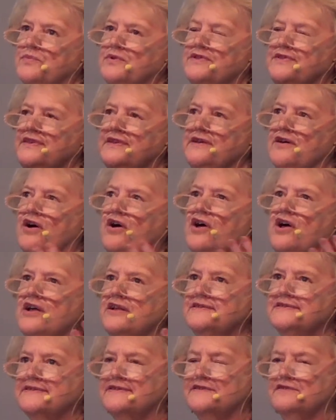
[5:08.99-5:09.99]
with the
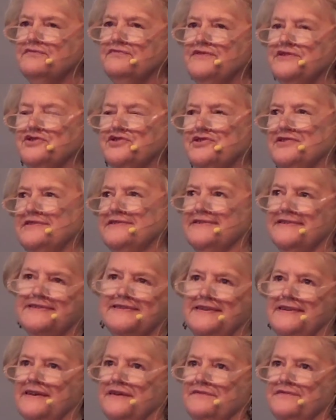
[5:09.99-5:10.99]

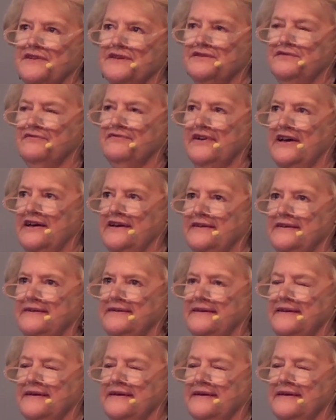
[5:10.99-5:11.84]
all-sufficiency of the divine.